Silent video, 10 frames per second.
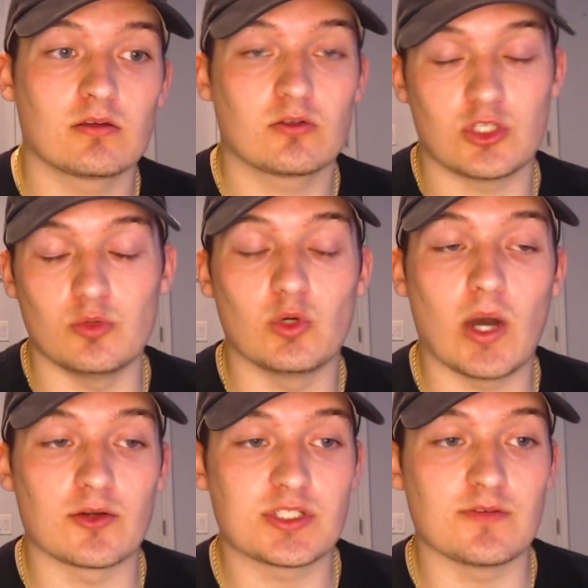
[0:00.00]
QB wide
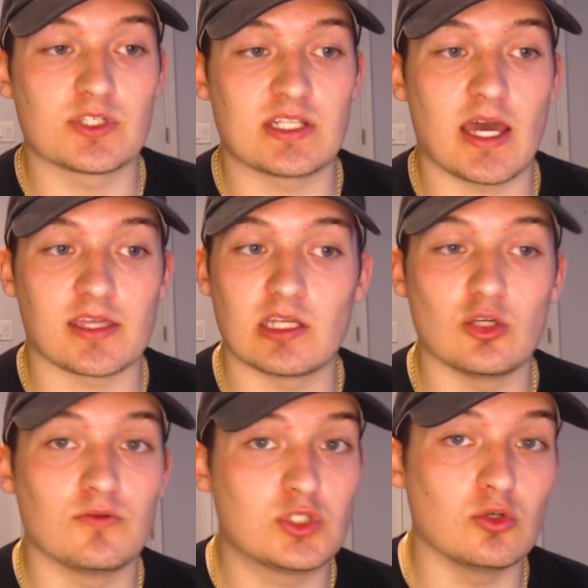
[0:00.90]
receiver stack, and then you
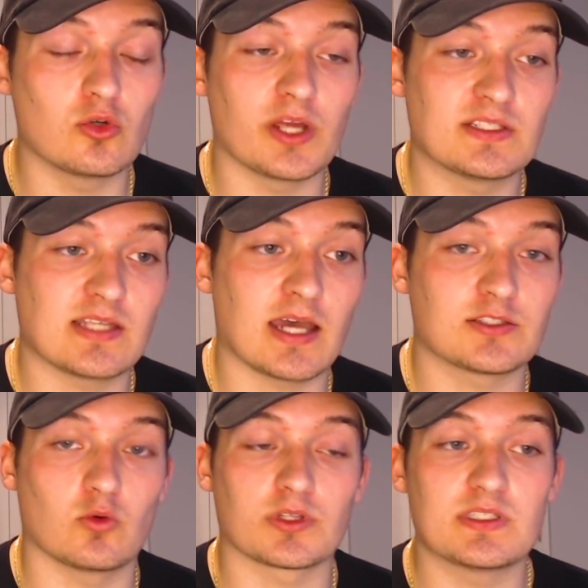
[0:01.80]
have 2 great stacks
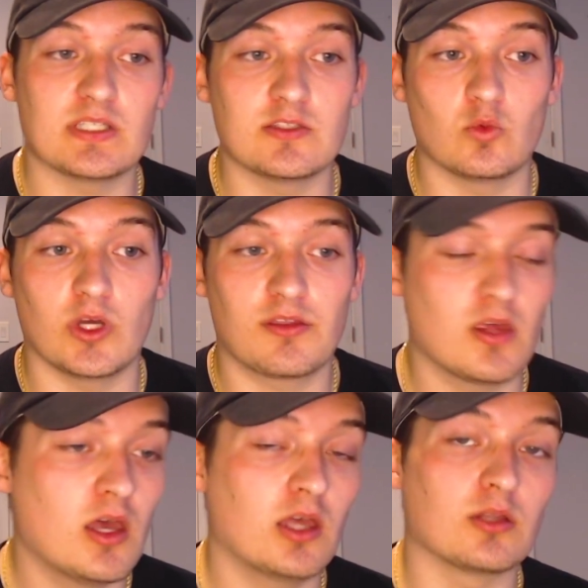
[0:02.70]
to work the season with,
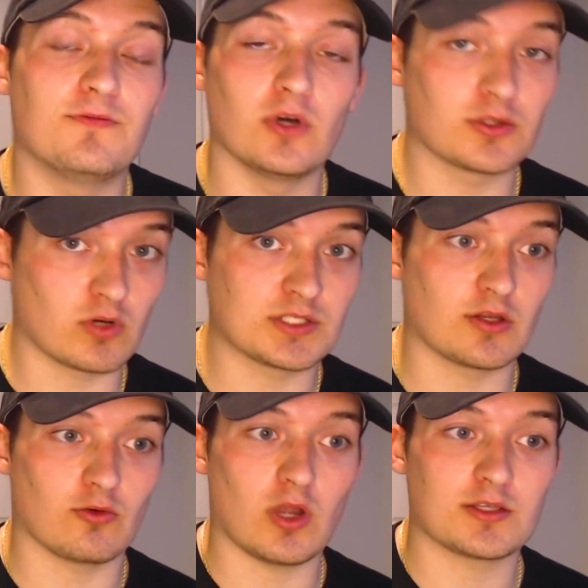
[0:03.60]
and you fill out the rest of
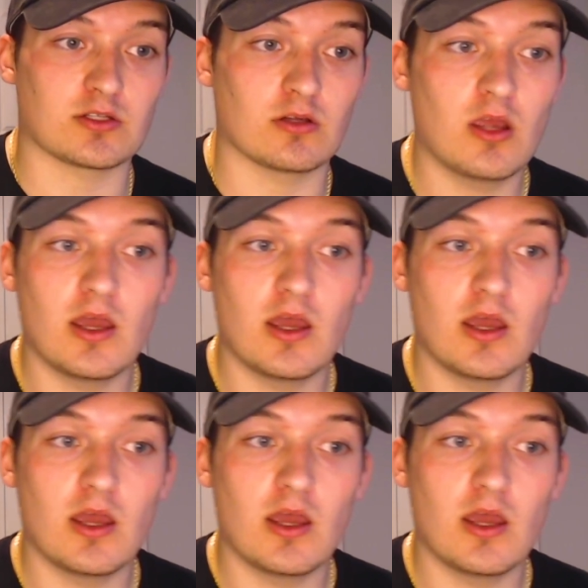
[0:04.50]
your roster.